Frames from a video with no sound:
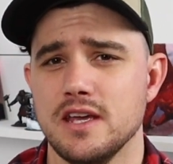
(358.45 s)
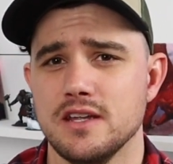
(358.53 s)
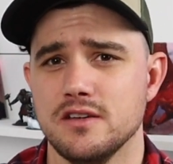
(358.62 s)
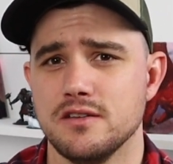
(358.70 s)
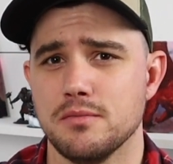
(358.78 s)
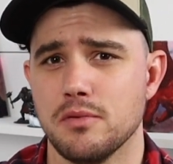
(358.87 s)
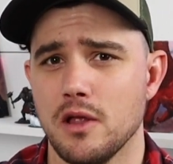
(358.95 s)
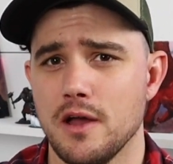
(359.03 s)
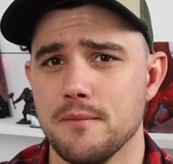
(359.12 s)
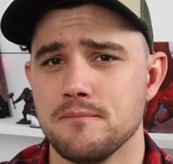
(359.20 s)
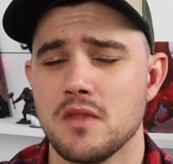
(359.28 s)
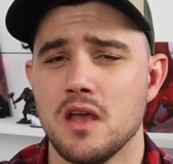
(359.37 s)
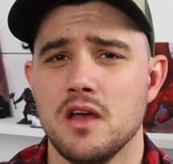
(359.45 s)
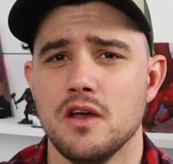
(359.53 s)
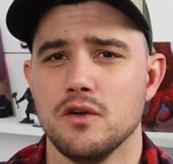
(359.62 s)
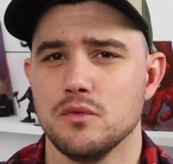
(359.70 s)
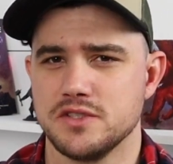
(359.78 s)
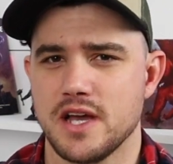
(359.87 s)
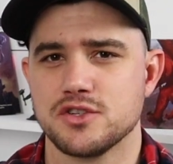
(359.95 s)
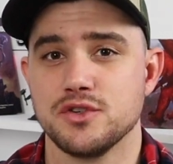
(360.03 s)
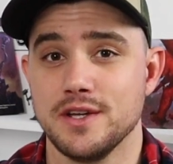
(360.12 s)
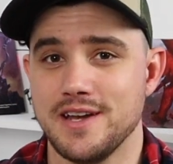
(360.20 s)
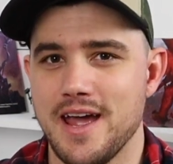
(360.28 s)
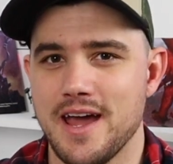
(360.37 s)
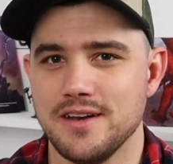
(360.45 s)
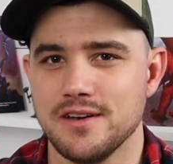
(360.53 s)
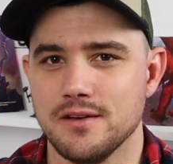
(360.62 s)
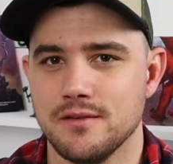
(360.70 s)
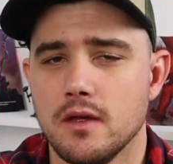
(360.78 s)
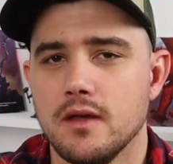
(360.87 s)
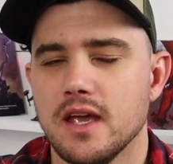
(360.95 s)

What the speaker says: into play. It was actually an Eden.